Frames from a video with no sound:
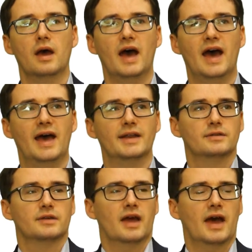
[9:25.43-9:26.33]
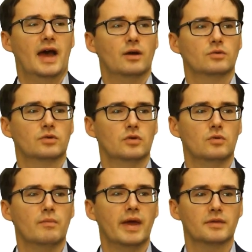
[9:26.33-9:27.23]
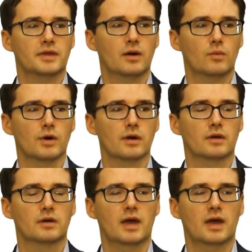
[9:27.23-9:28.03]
and how to make that work